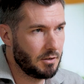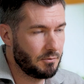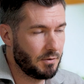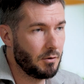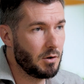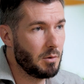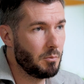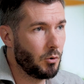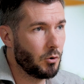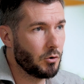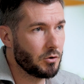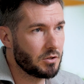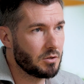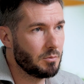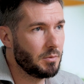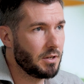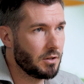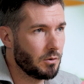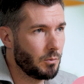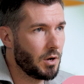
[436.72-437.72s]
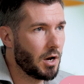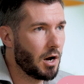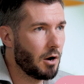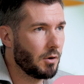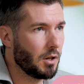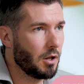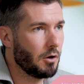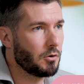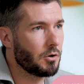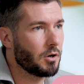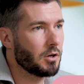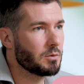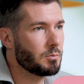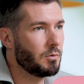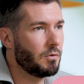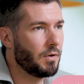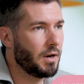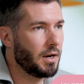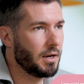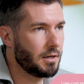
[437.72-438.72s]
It's very important to me that we are a low-cost
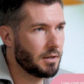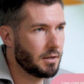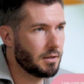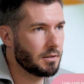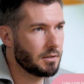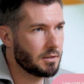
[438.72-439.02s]
provider.